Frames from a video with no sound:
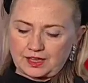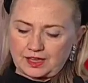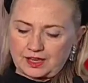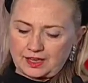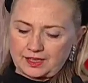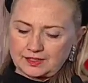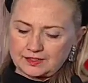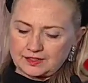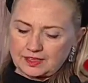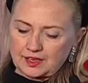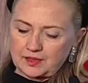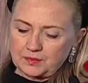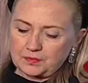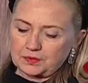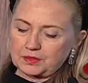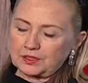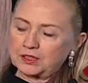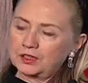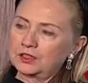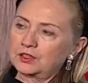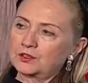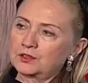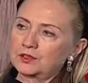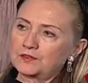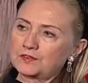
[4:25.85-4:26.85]
as a
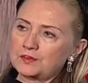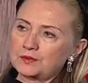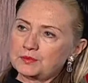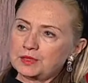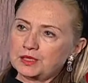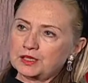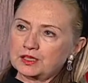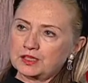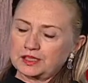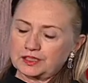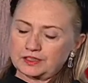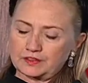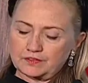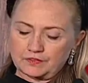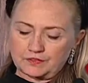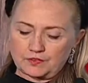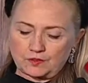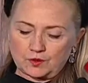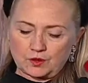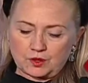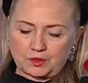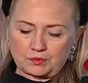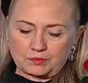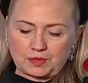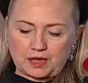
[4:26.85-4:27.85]
pillar of American
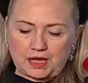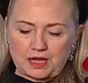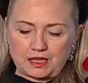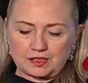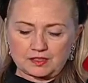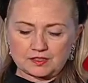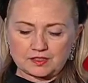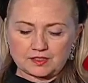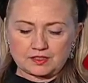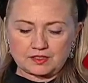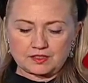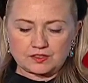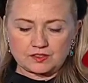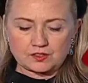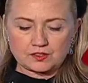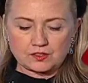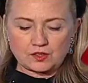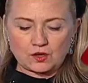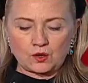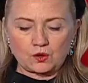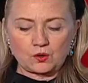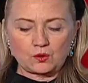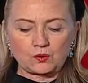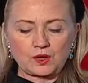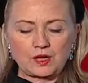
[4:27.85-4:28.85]
foreign policy
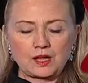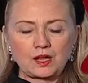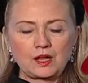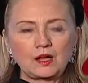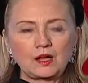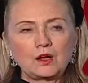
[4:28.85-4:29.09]
so